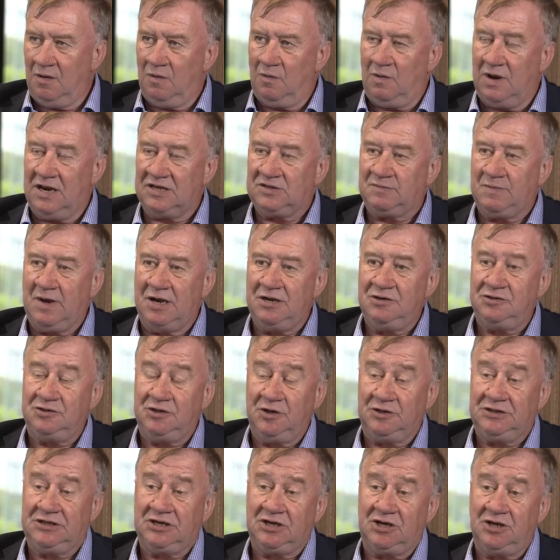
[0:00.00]
Well, I suppose
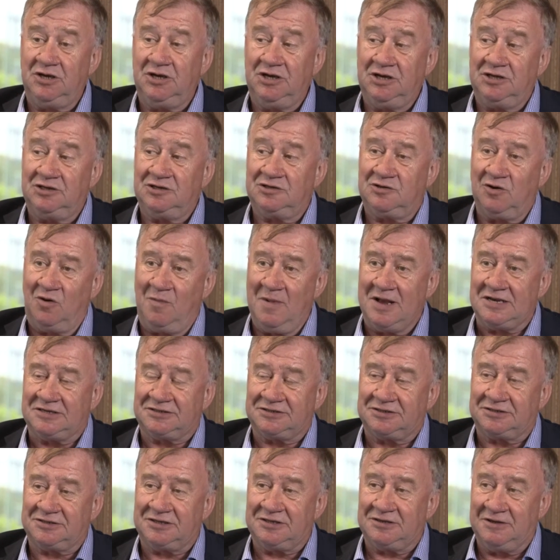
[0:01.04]
it's
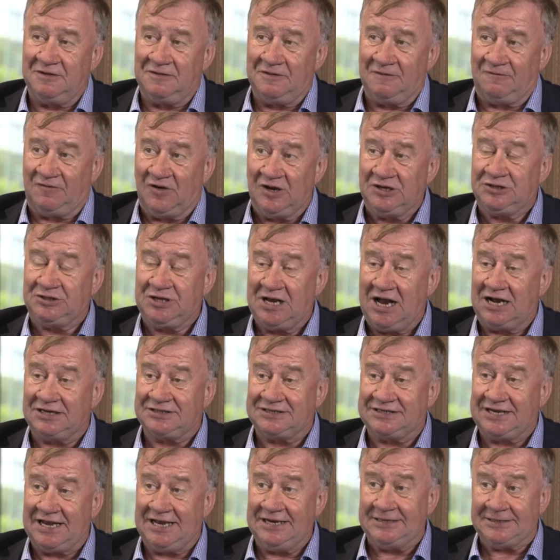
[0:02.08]
almost, the first thing I'd
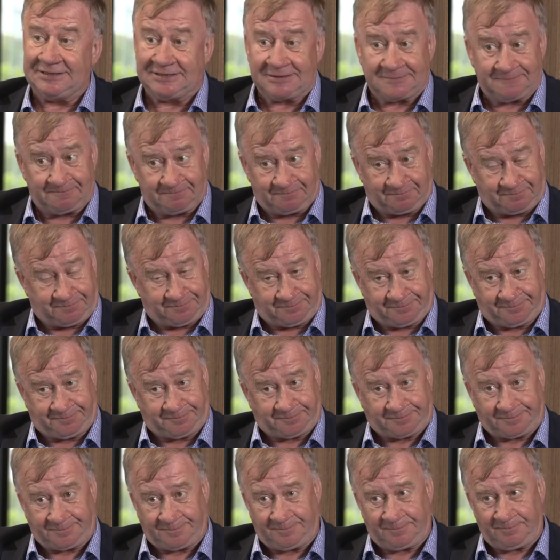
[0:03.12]
say is
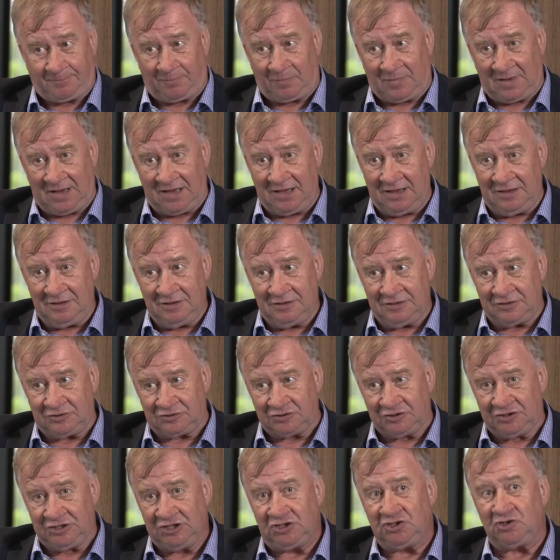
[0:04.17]
the
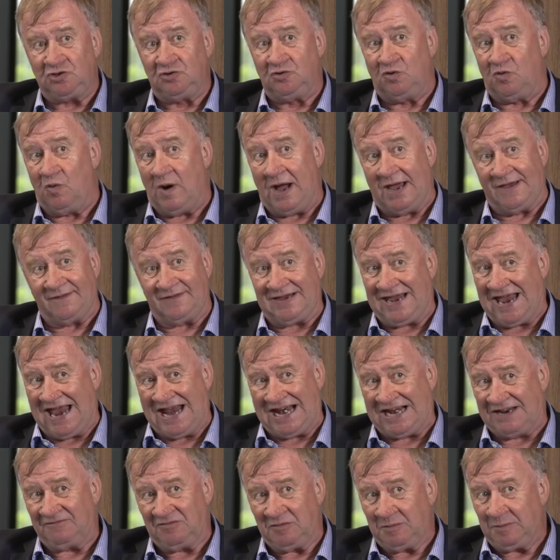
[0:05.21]
traditional way of
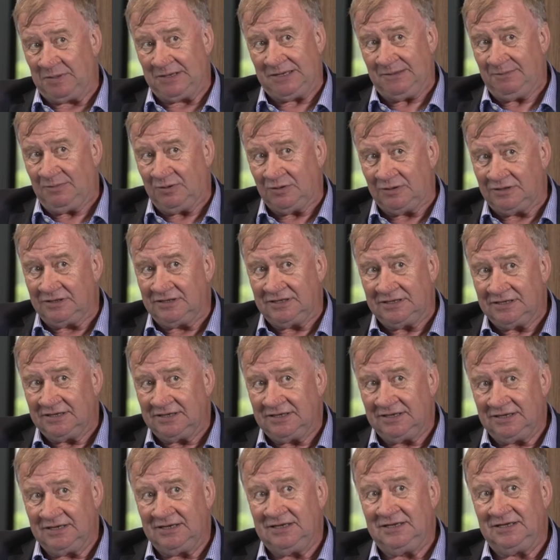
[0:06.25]
caring for people,
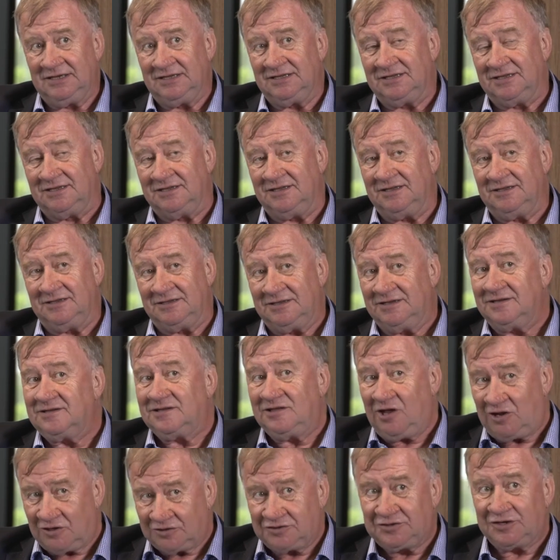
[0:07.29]
there's
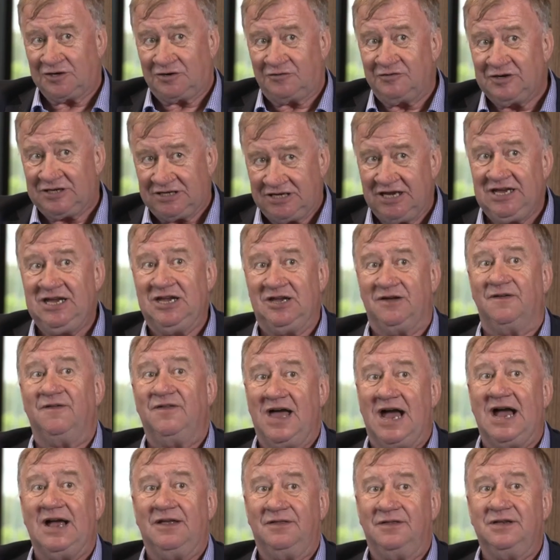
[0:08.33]
lots of critique of
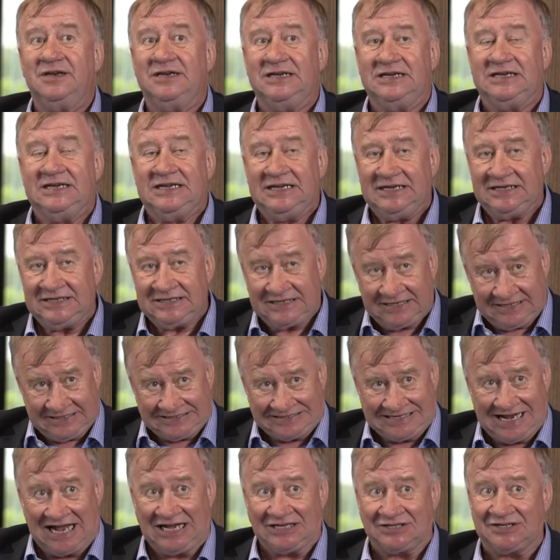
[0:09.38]
that
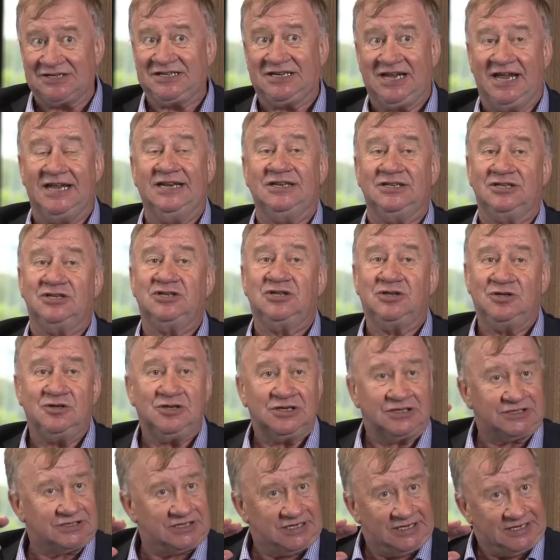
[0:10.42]
it does tend to
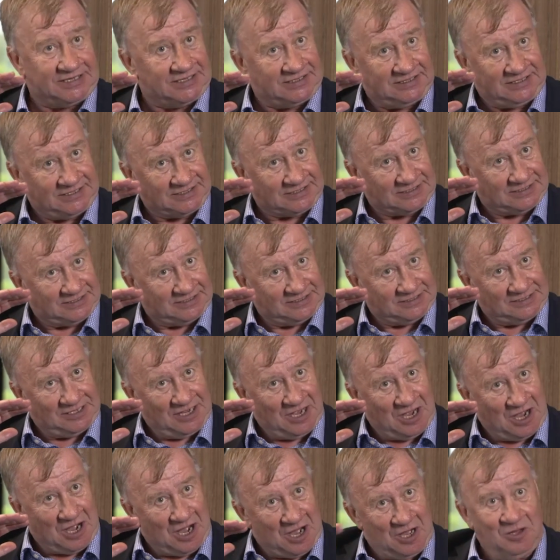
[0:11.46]
just kind of like
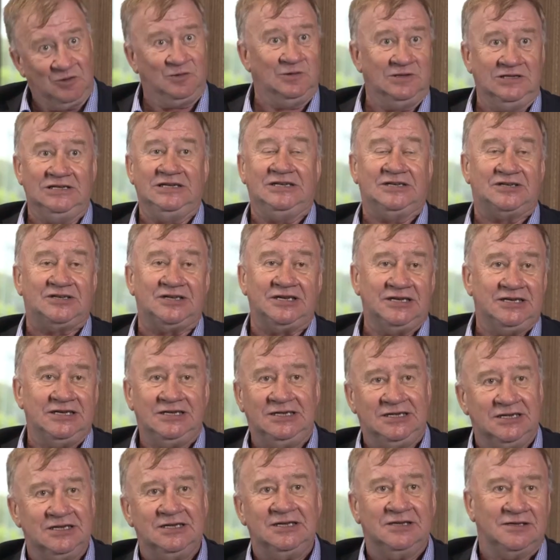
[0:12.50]
only
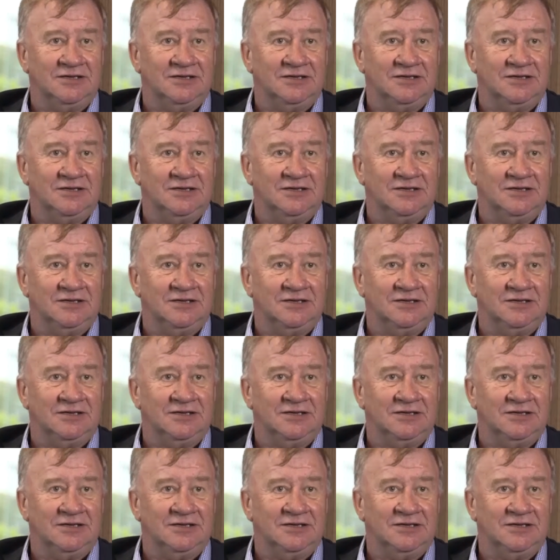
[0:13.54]
see